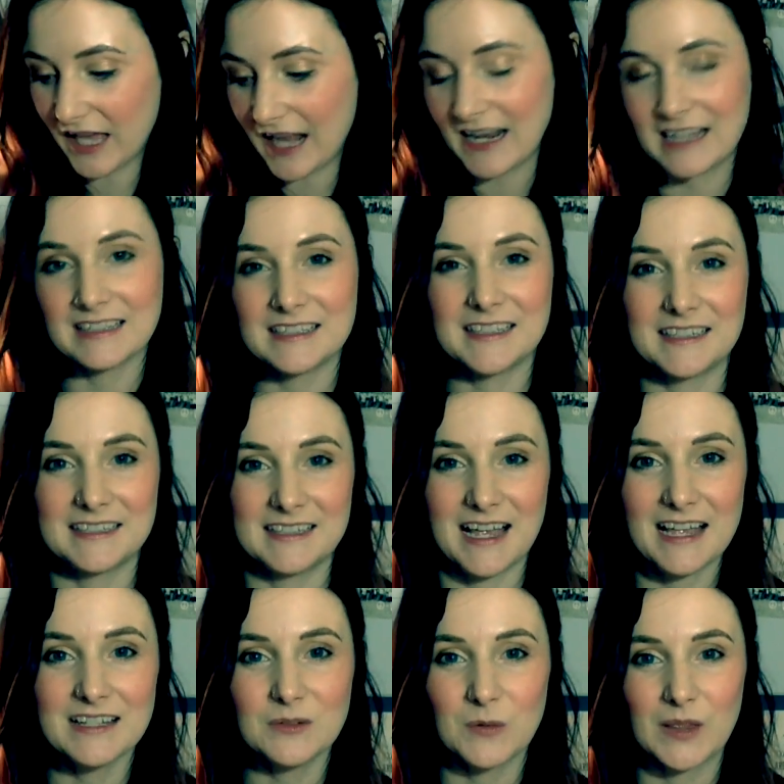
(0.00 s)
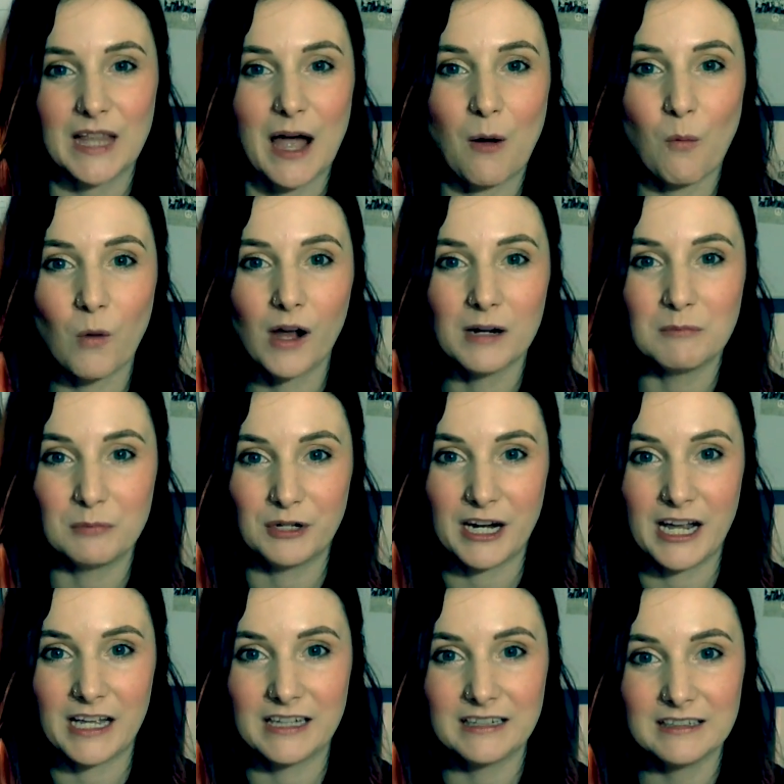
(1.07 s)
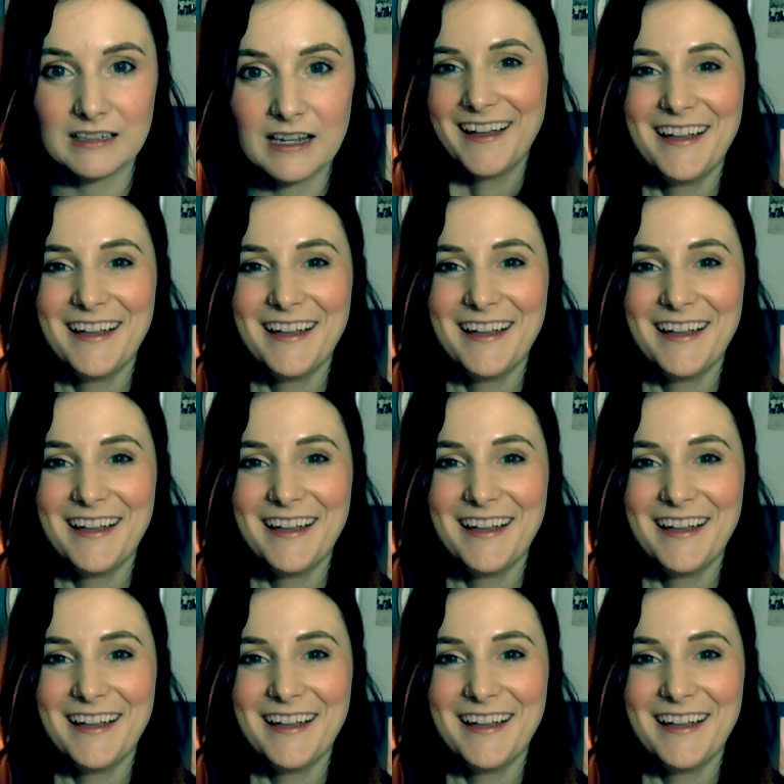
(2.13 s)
getting success with that one brand.